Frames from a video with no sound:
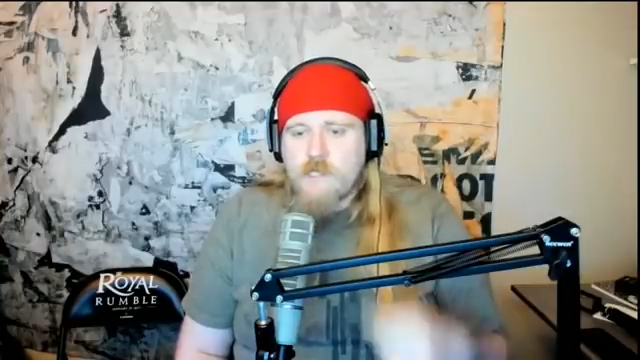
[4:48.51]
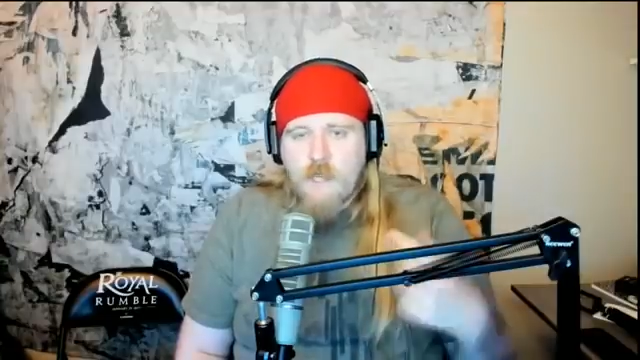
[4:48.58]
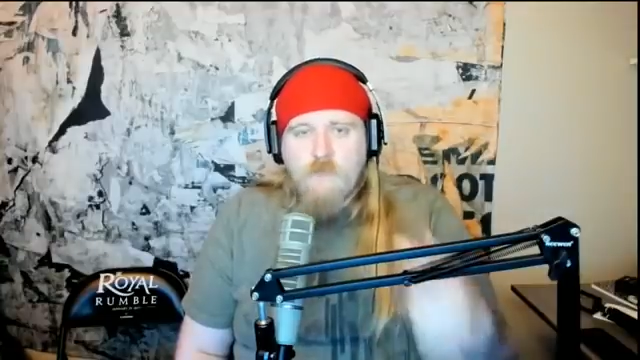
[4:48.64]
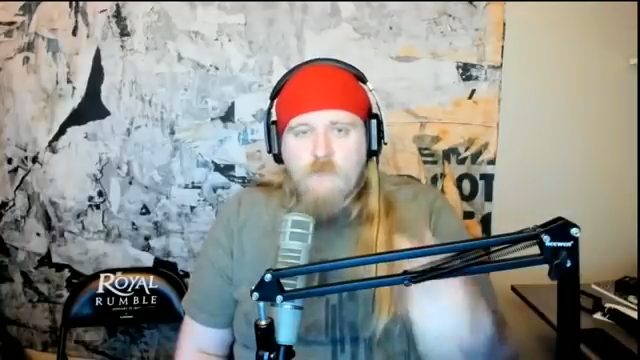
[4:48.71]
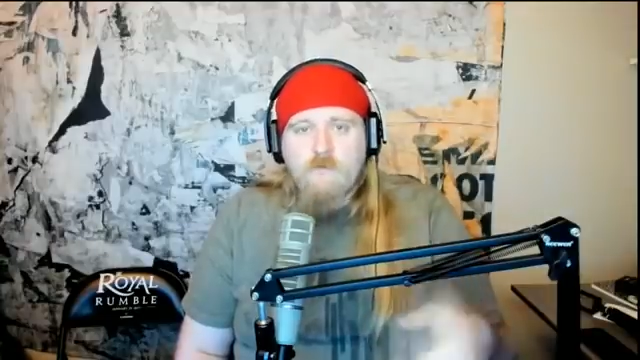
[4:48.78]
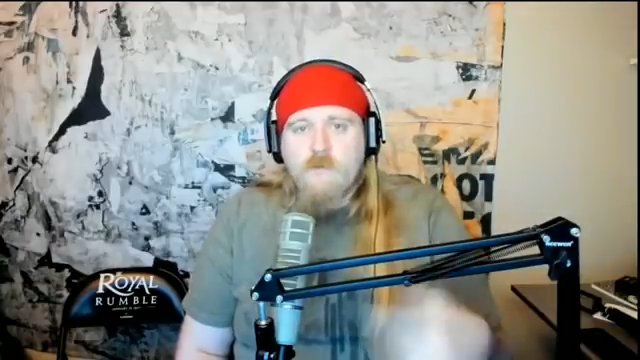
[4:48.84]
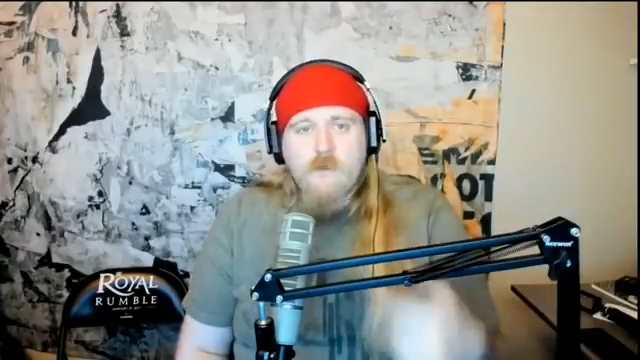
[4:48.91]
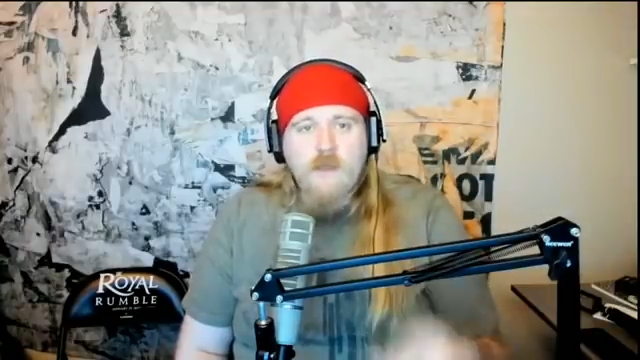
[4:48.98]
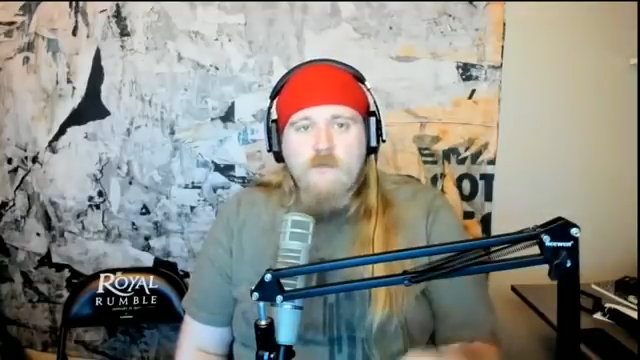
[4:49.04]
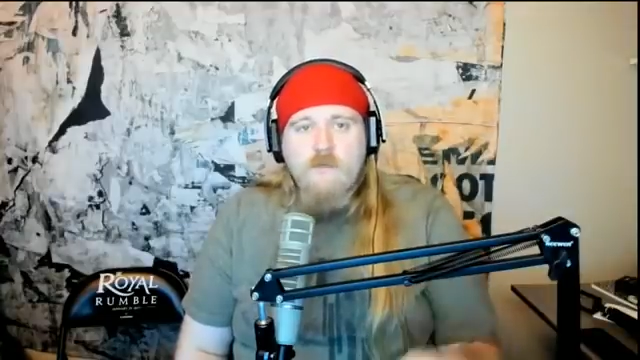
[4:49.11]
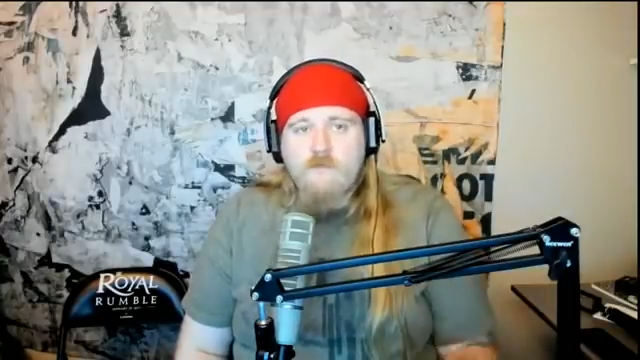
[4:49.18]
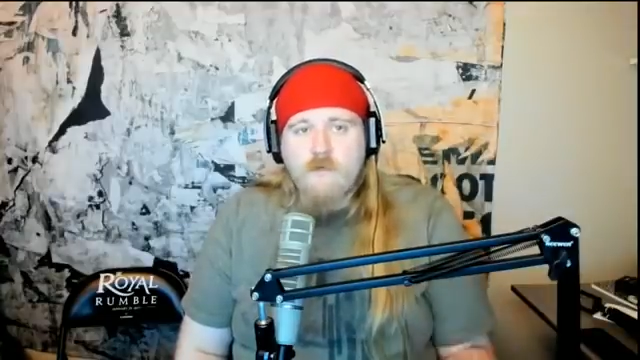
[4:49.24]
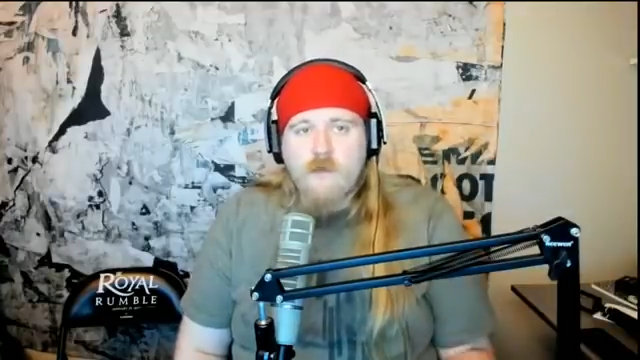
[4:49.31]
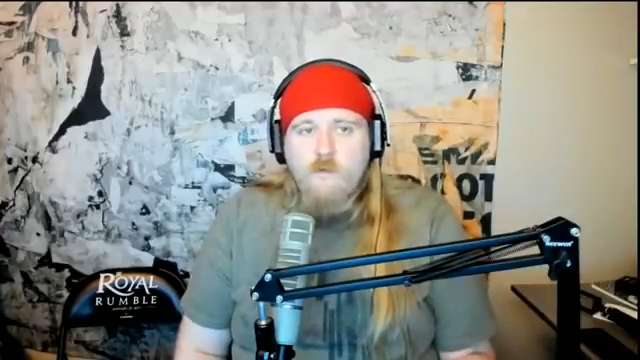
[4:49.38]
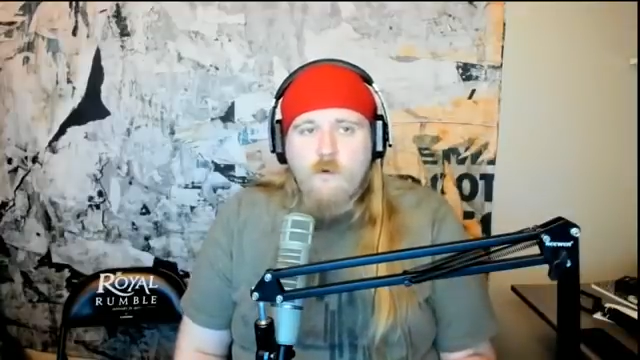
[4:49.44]
to everything I
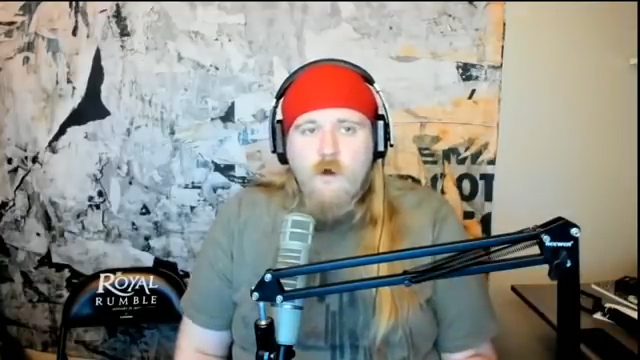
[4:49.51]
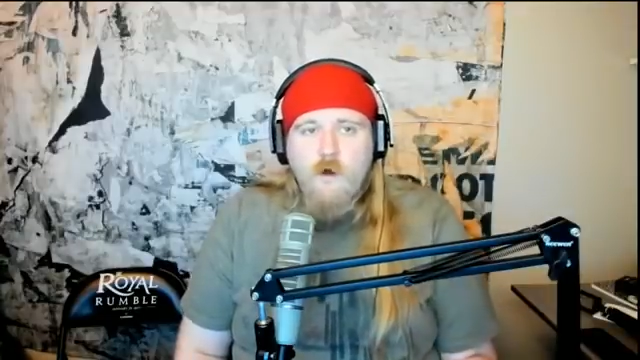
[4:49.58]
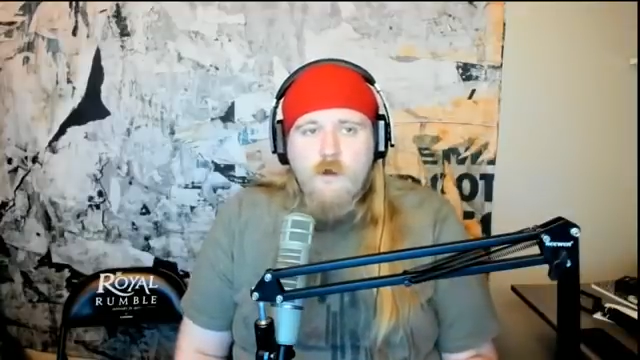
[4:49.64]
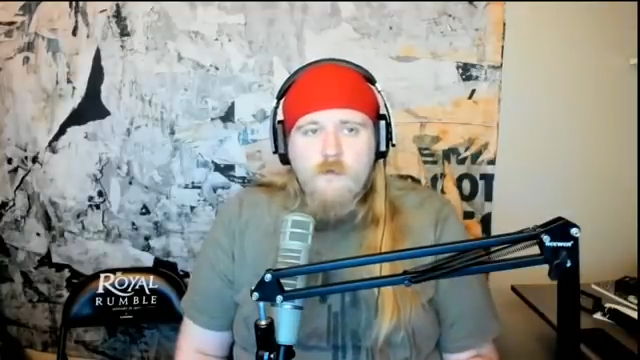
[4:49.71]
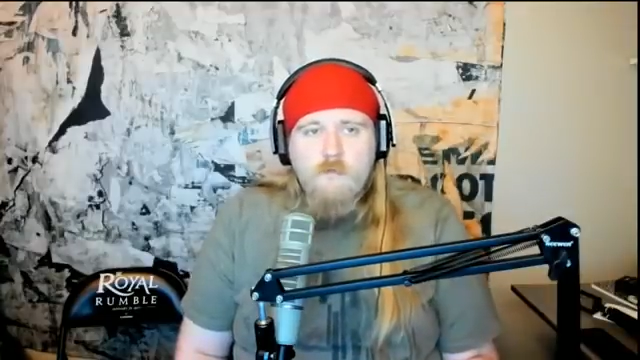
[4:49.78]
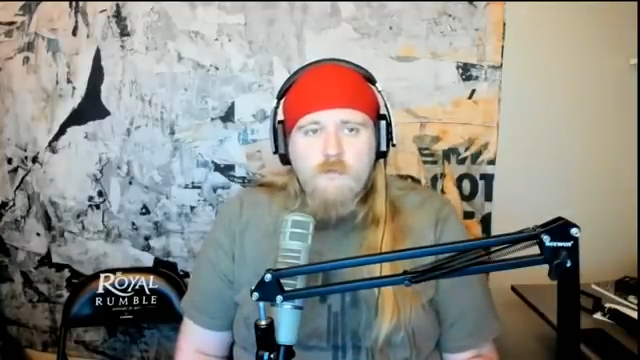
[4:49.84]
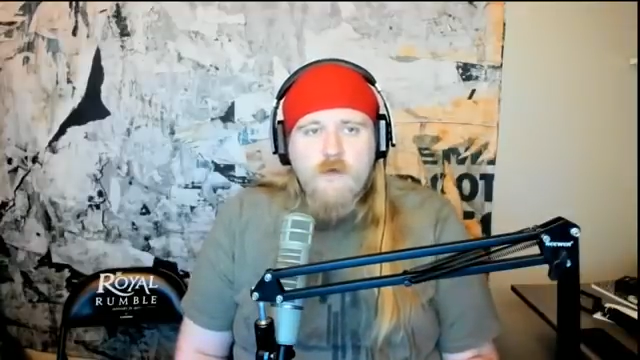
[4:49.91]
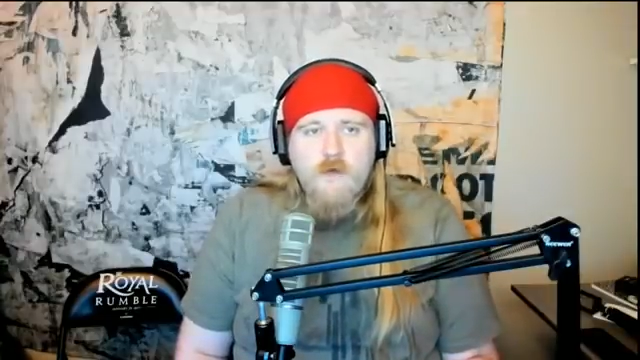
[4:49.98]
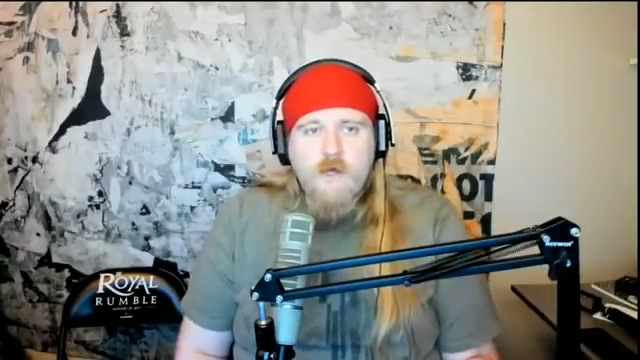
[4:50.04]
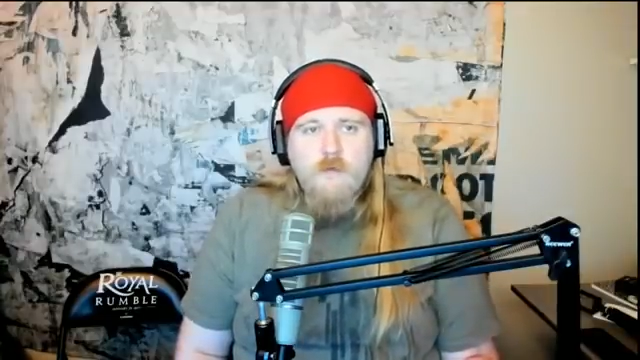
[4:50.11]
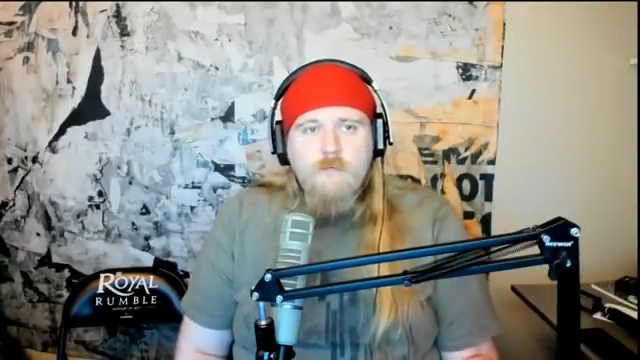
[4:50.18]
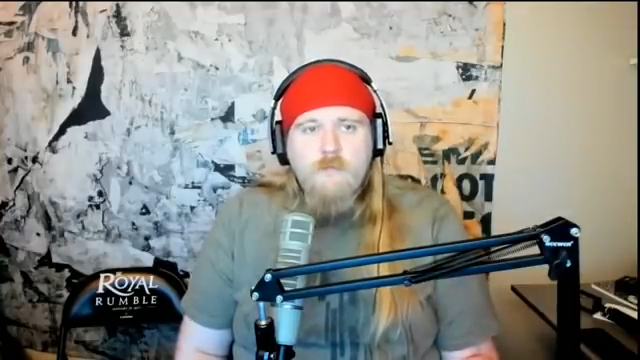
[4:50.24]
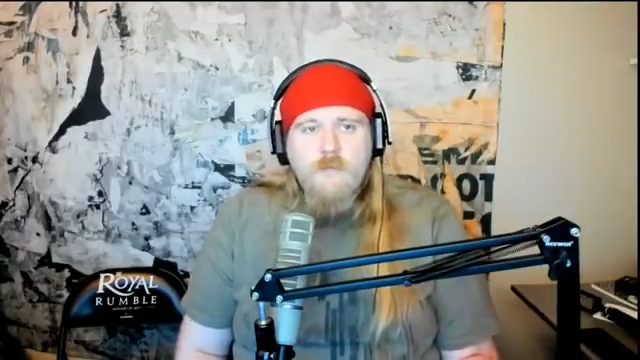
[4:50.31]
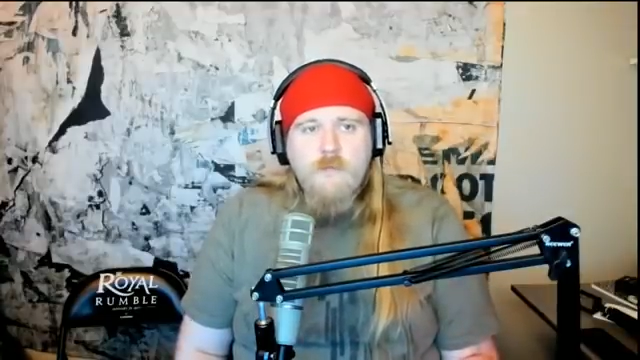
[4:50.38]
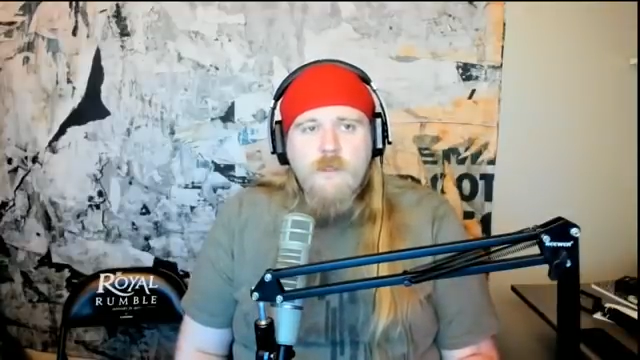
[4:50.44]
fucking wanted, but